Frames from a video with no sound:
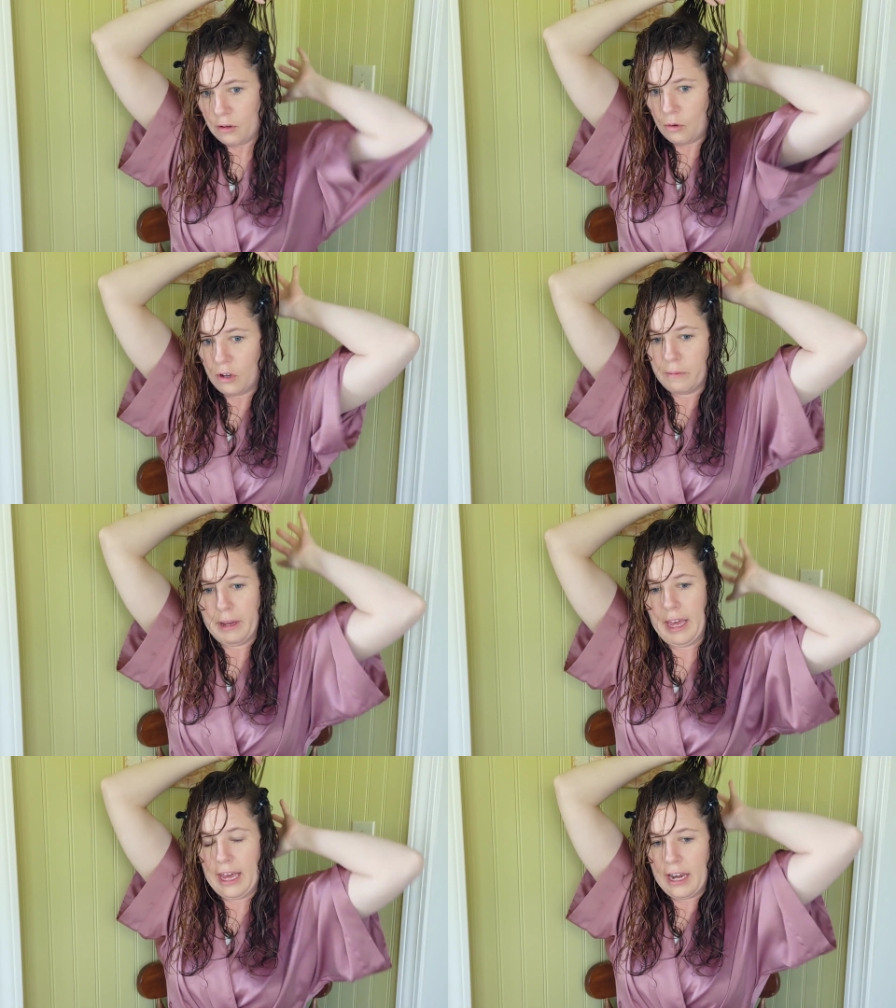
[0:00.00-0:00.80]
towards
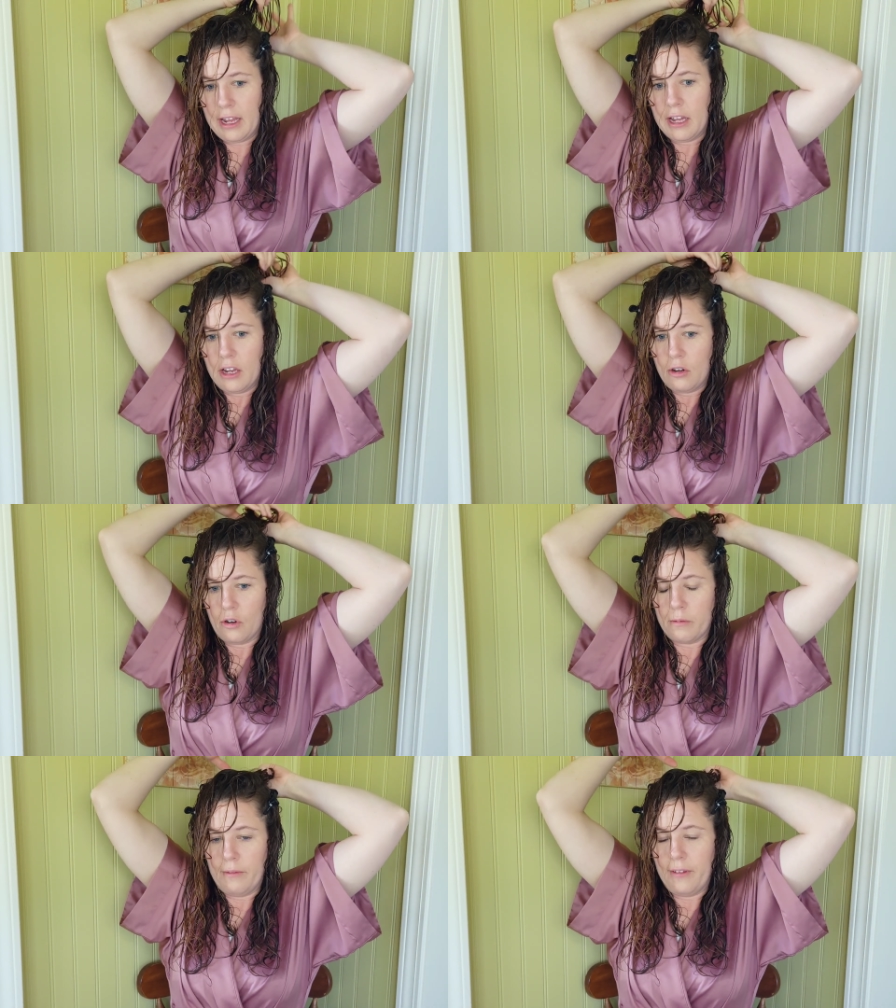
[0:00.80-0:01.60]
my head,
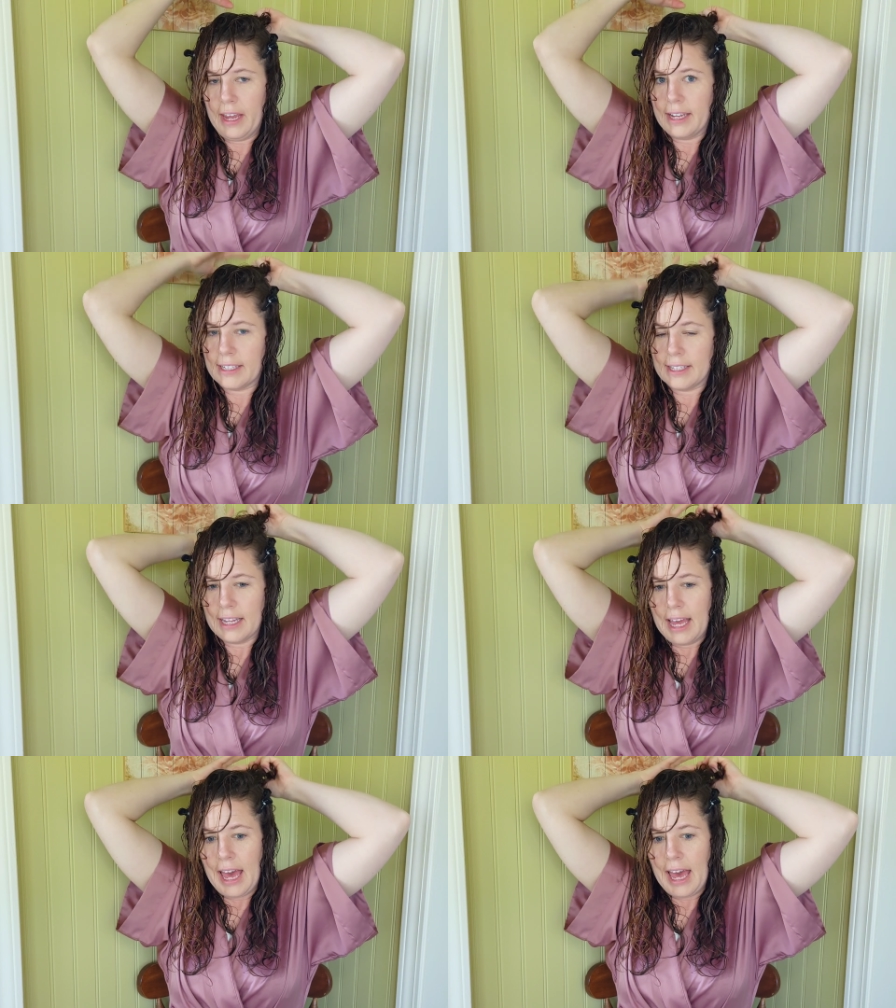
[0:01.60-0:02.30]
towards my face,